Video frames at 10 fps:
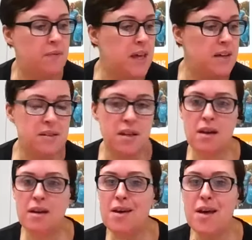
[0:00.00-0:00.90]
If there's
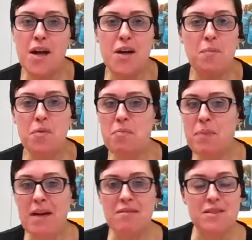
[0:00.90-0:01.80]
a number of
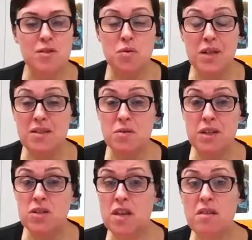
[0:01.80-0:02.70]
parents talking to
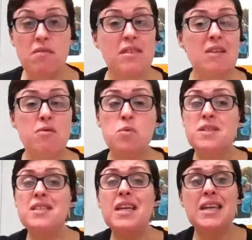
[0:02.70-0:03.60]
each other and they're all
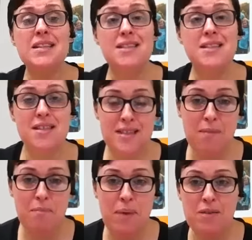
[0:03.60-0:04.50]
sticking to the
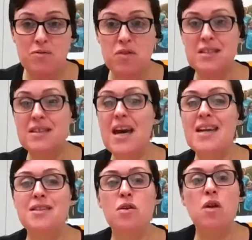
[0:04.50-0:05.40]
same boundaries, that
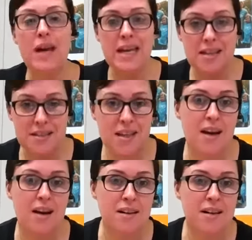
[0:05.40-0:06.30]
is a lot
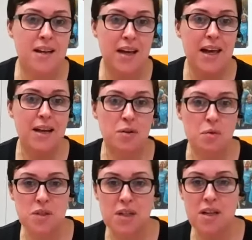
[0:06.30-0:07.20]
easier in
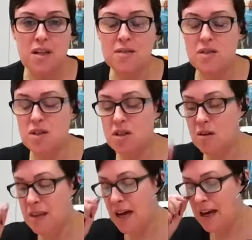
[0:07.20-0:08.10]
order to
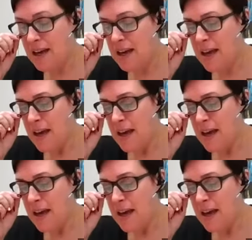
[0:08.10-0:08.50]
do that.